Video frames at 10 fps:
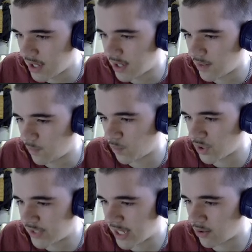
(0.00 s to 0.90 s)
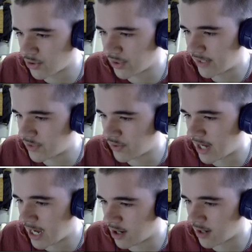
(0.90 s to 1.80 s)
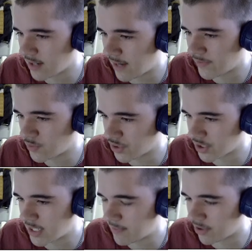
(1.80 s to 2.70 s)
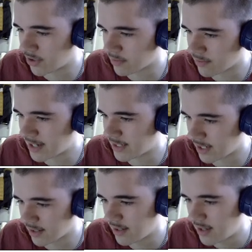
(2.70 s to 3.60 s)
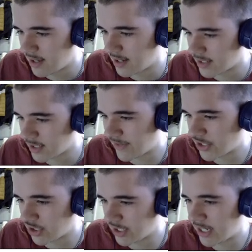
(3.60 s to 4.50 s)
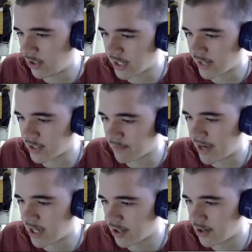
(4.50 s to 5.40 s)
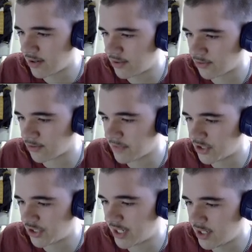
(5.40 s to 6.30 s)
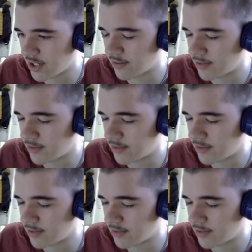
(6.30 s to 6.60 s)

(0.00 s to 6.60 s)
which then also leads to an IR, and this will just keep on optimizing until eventually it goes either to bytecode or machine code.